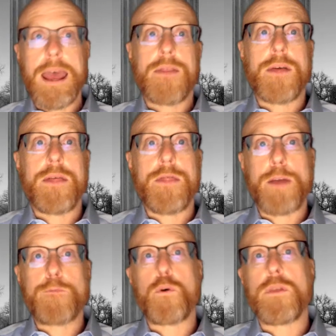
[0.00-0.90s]
and that
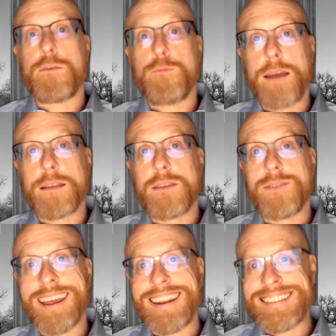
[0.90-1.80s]
therefore the effective
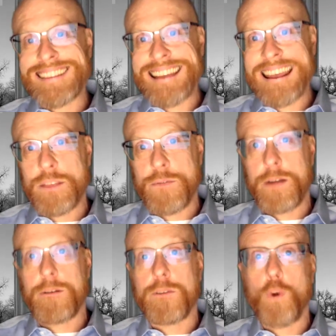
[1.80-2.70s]
date is the date the veteran